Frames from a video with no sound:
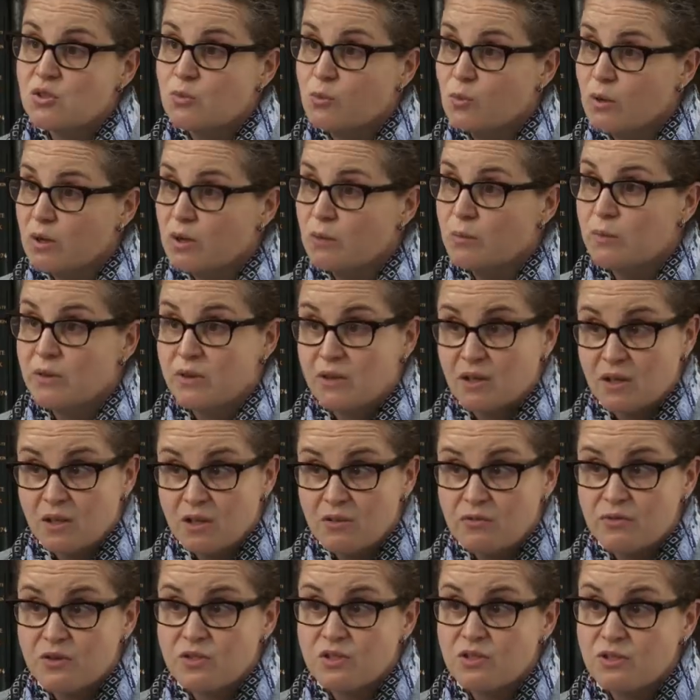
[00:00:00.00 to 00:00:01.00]
work with an
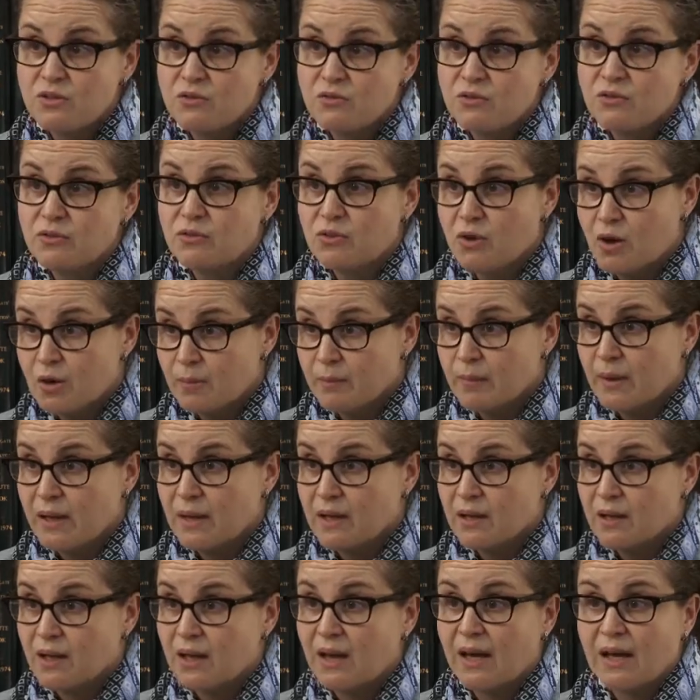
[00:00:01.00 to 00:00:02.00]
innovative grant
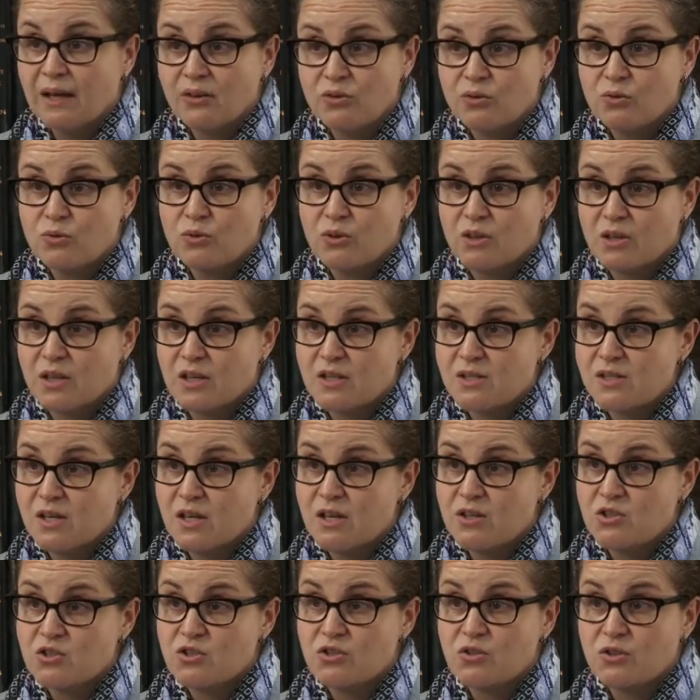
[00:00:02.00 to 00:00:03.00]
maker and
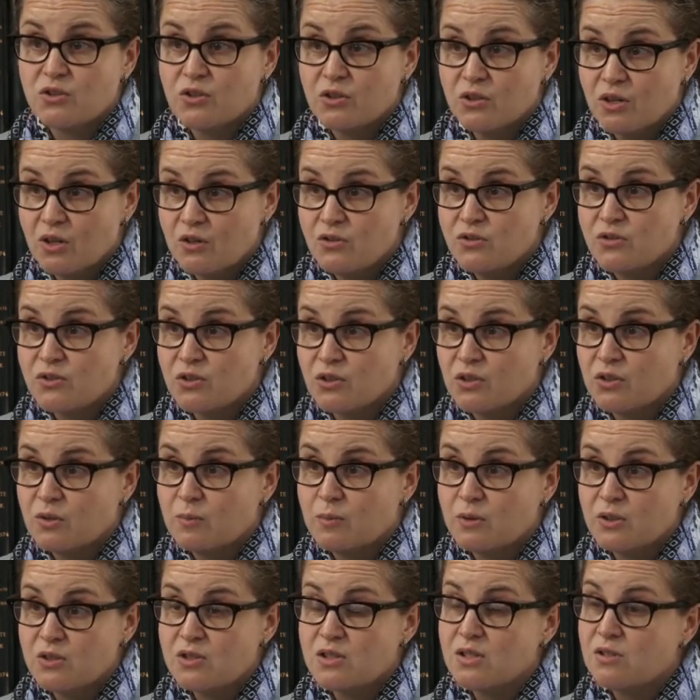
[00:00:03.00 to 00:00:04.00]
organisation that knows the
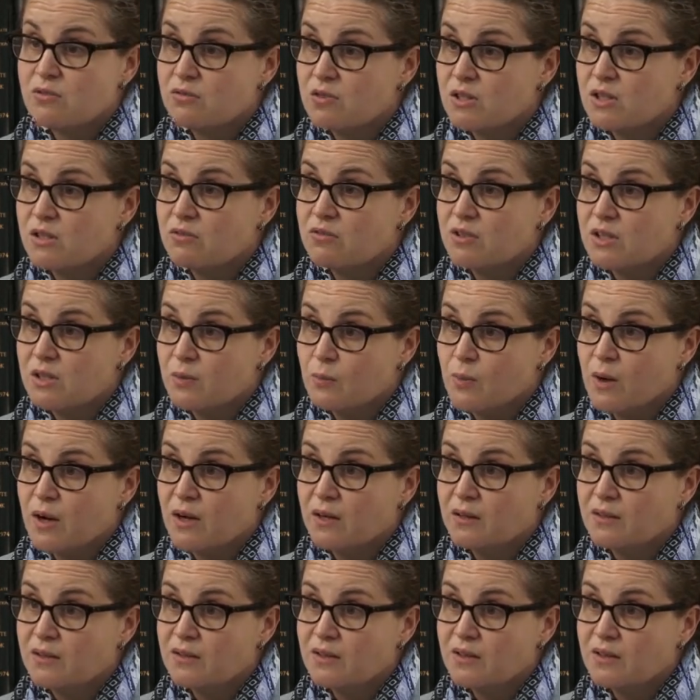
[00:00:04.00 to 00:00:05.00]
community really, really well.